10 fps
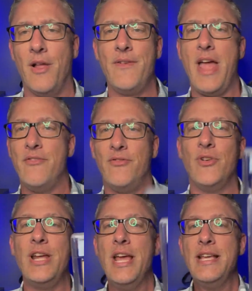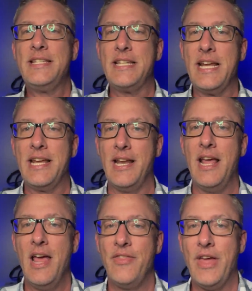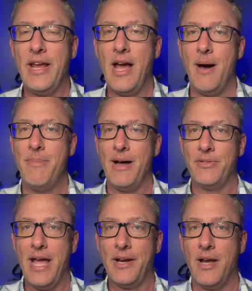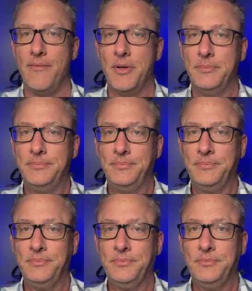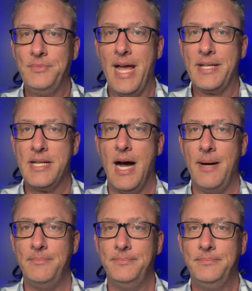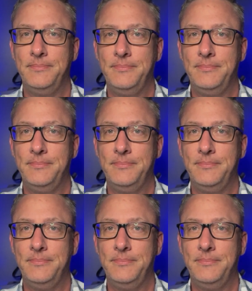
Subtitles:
love every stinking thing about that cover. Next up.